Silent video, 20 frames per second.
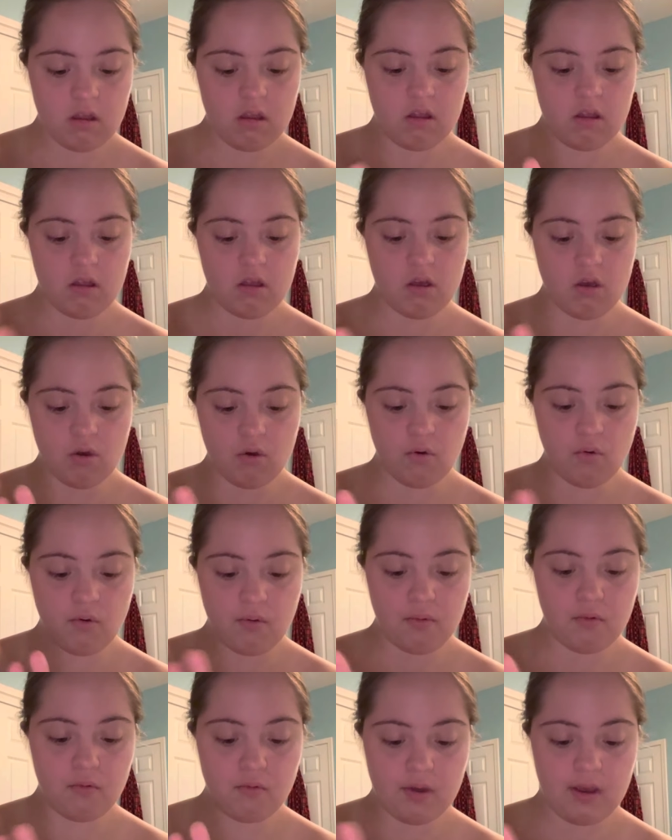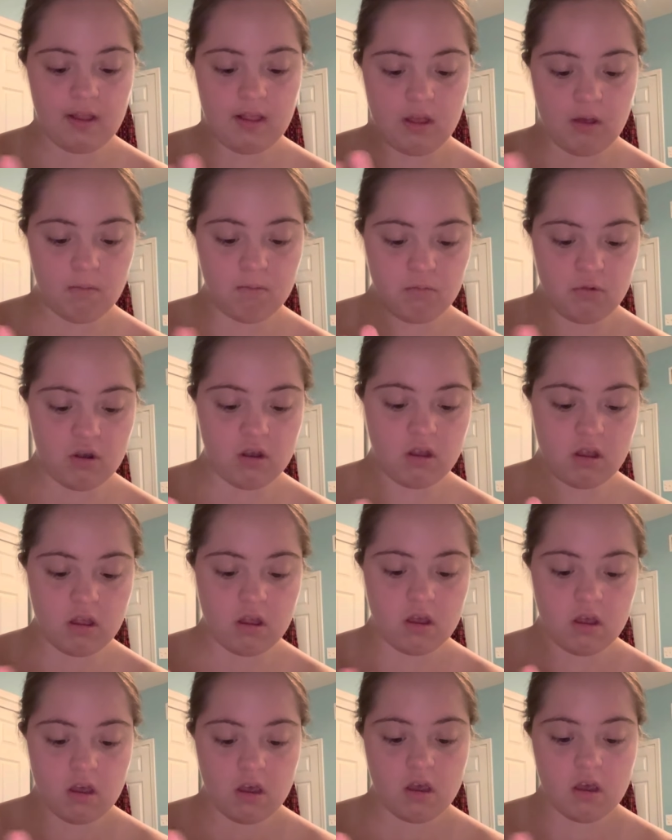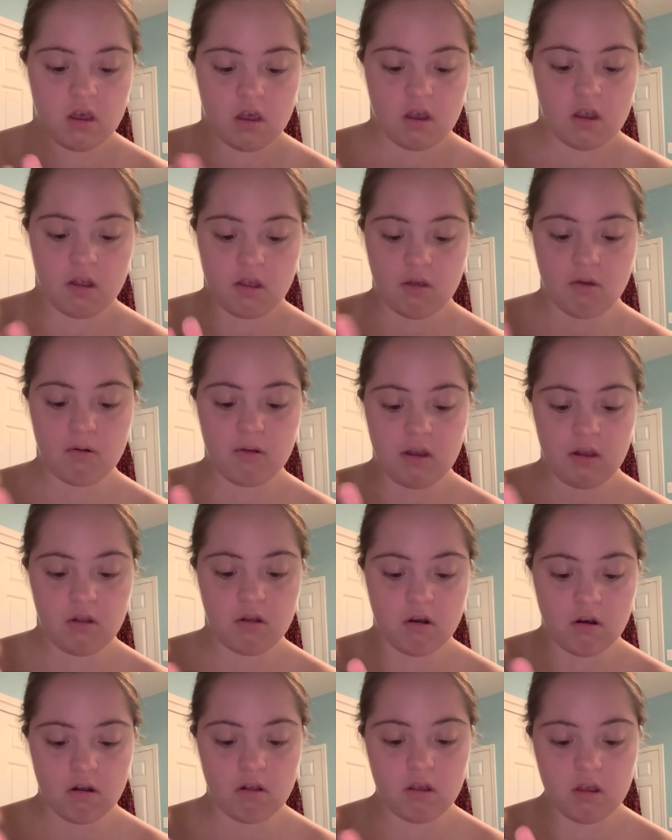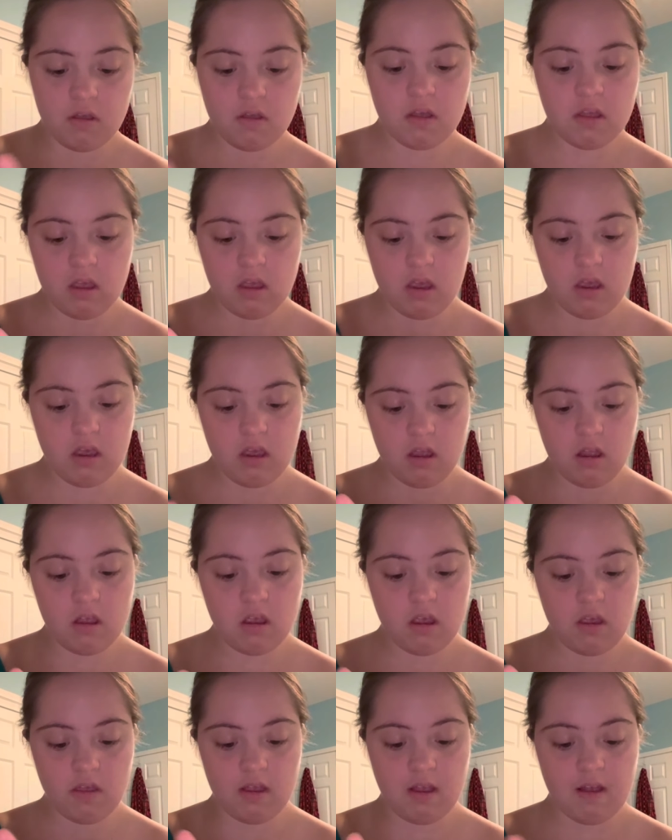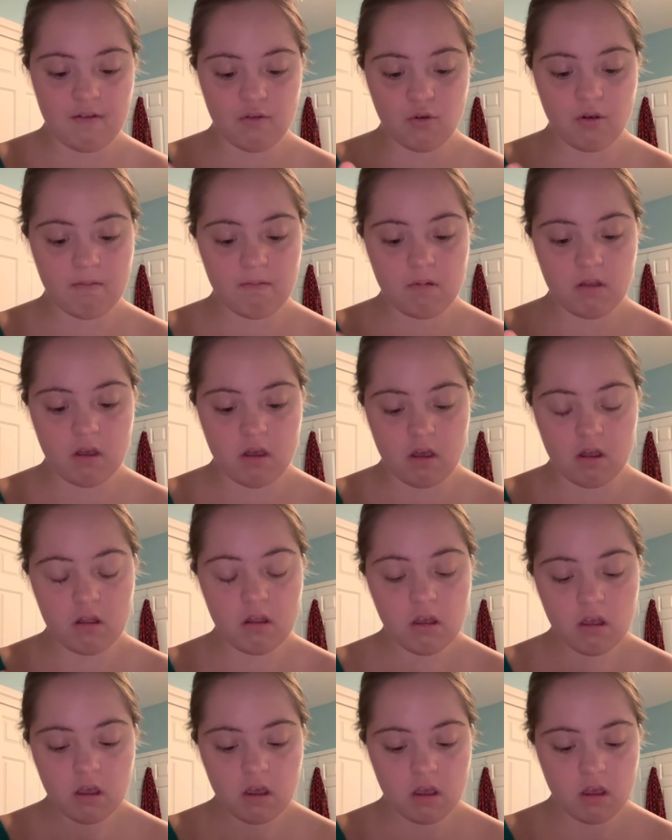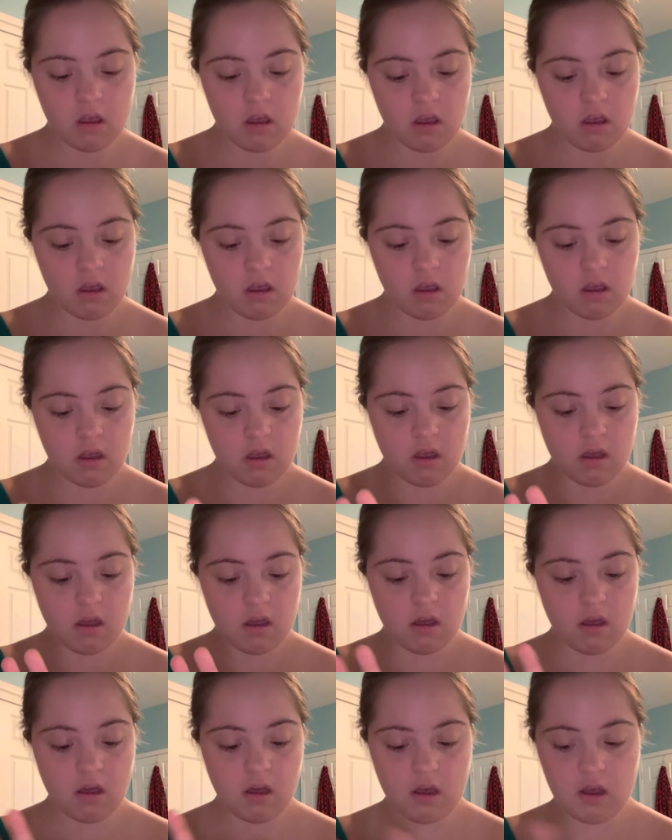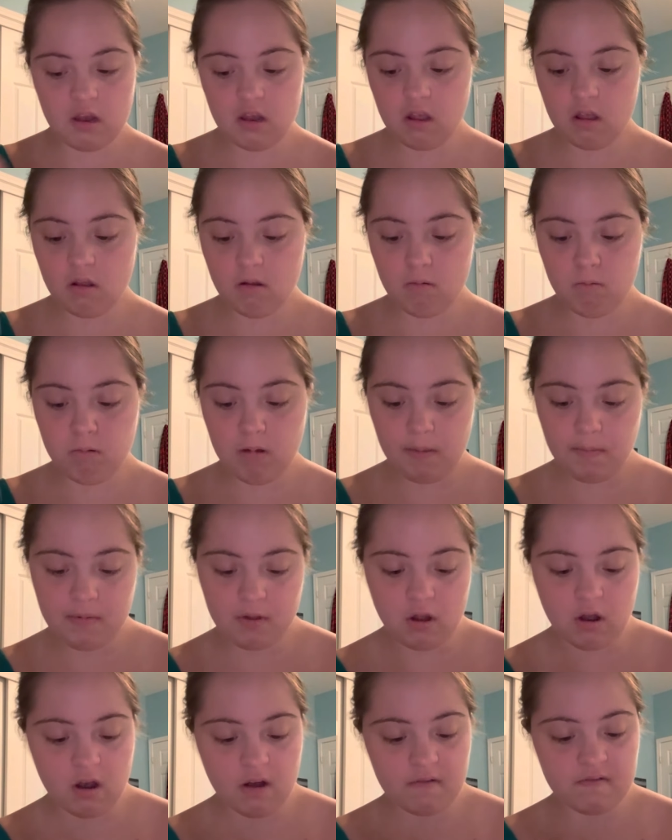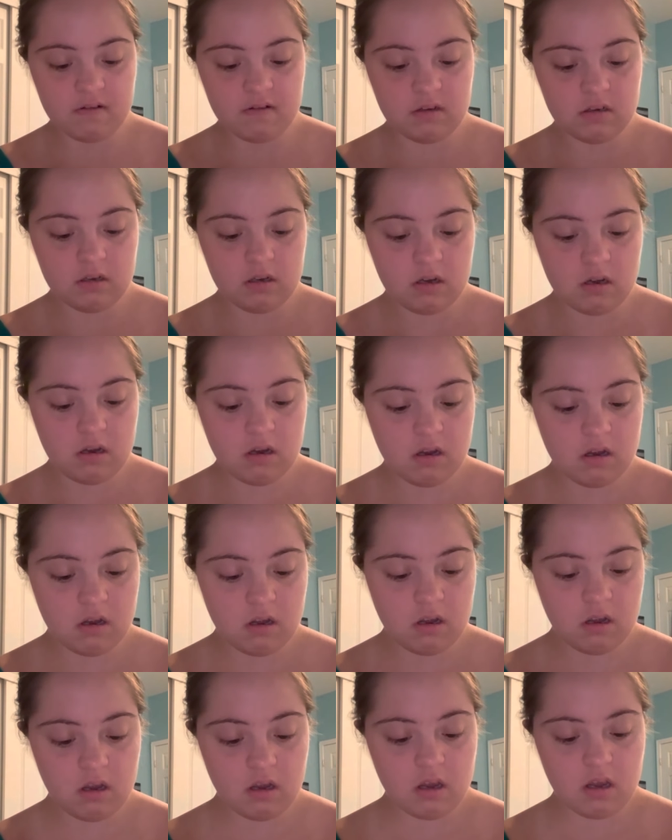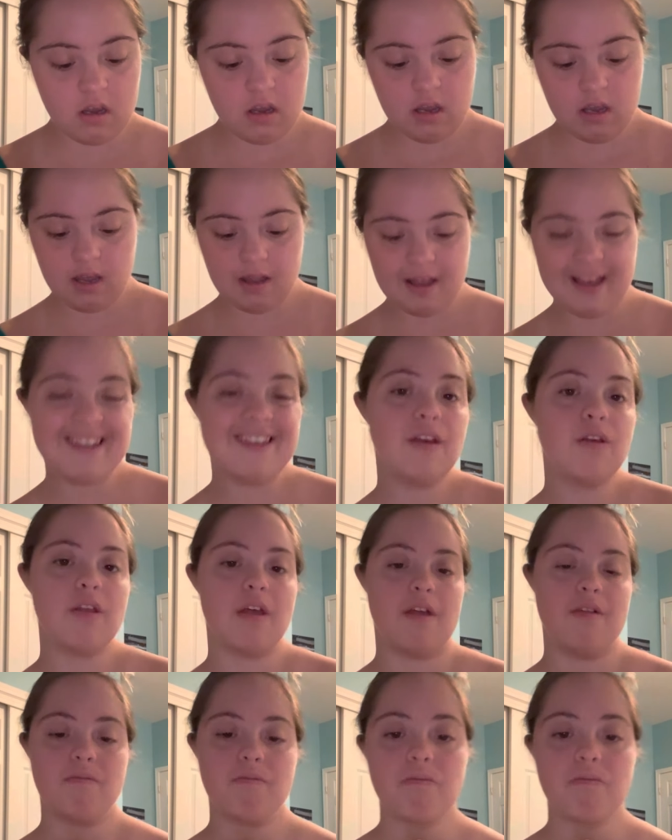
So right now I'm just soaking all of this in, and then after I'm done, I just scrape it off and I use it.